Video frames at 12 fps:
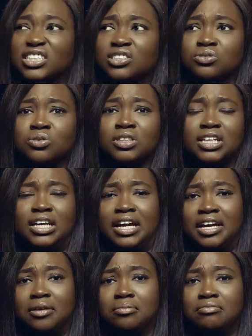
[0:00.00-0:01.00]
I still don't think
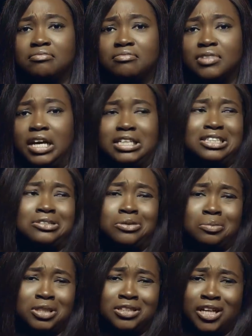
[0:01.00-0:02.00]
I am. And this is
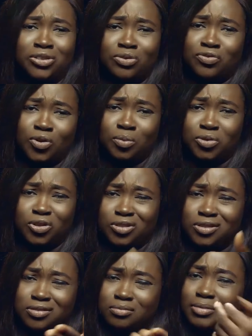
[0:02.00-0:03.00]
not me trying to form
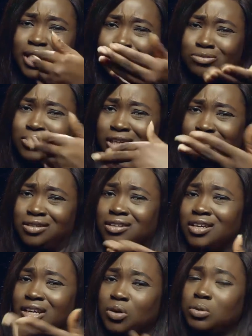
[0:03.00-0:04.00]
because me and Una,
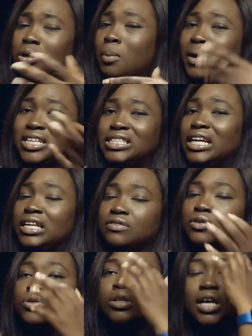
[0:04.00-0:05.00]
we don't pass that
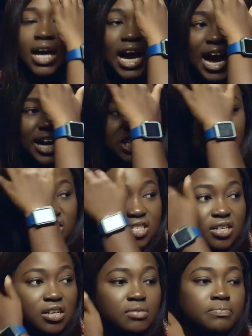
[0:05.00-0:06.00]
level. I
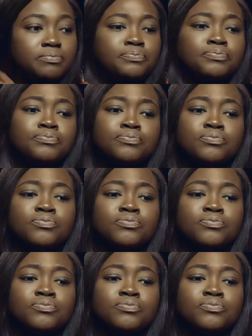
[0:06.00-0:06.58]
just, um,